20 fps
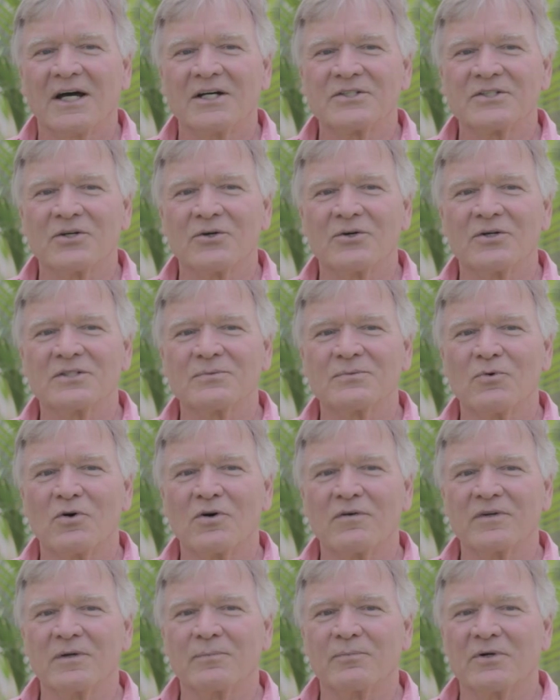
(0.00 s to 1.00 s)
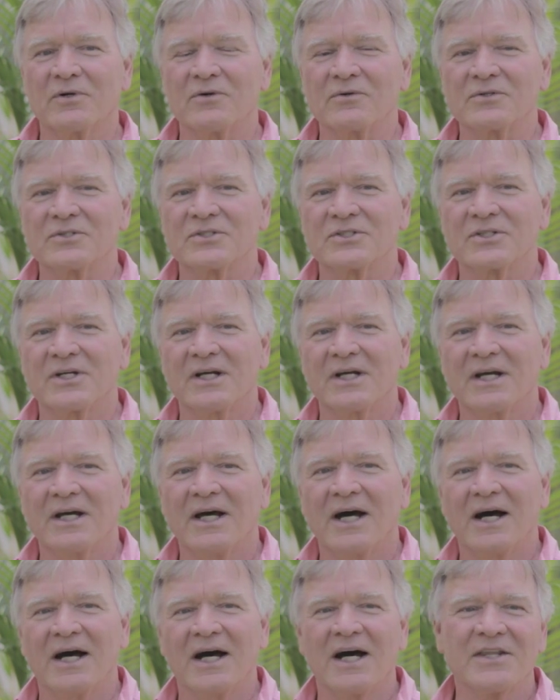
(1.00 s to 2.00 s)
And so it's more of an approach.
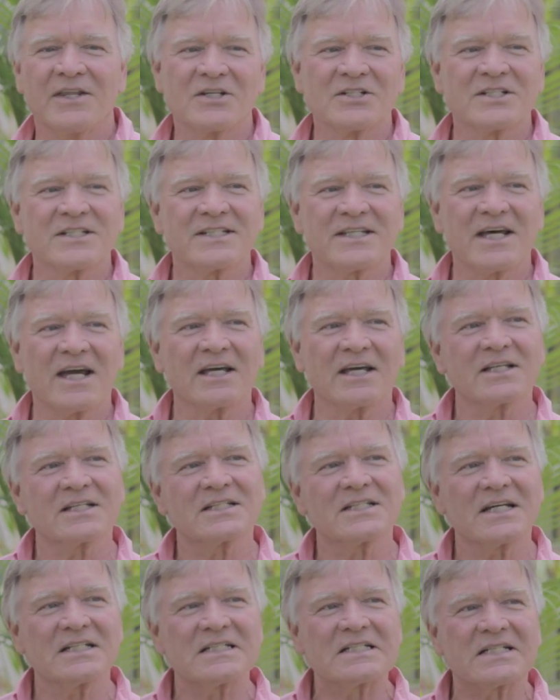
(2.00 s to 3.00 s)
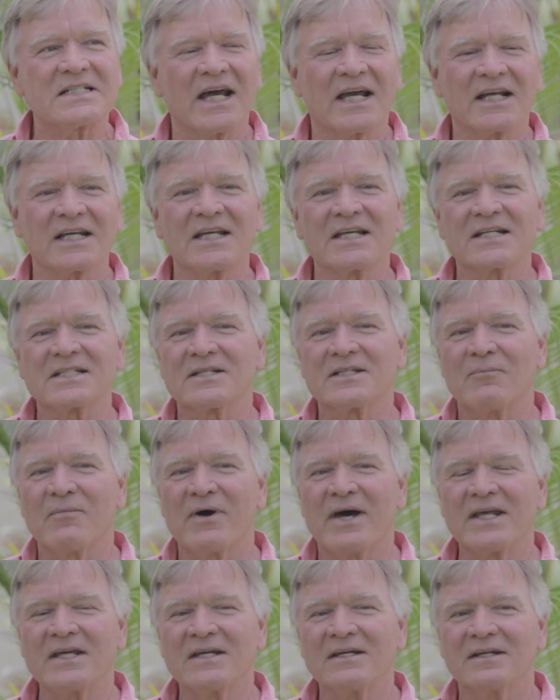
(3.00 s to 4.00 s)
There's a saying that says, techniques are
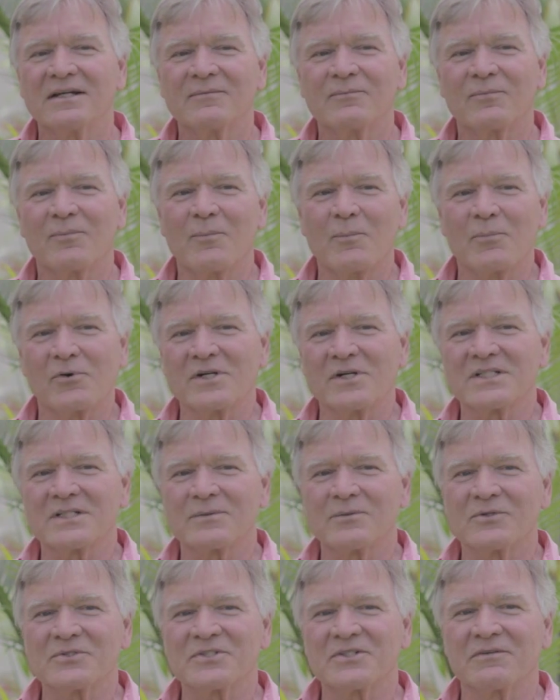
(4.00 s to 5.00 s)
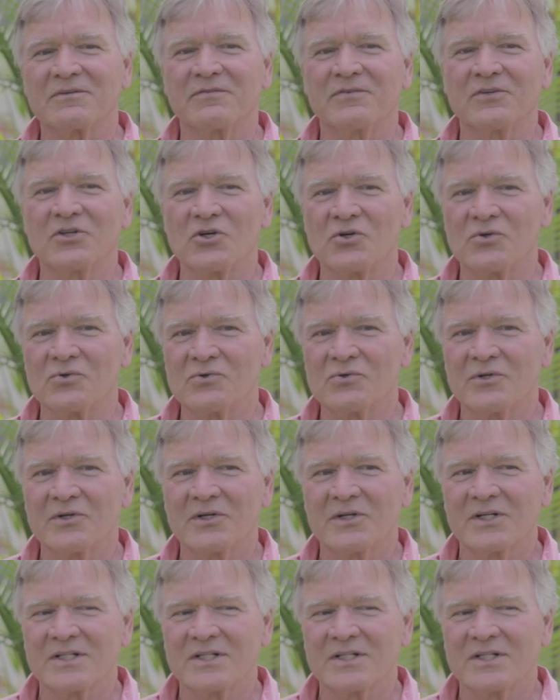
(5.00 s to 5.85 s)
many, principles are few.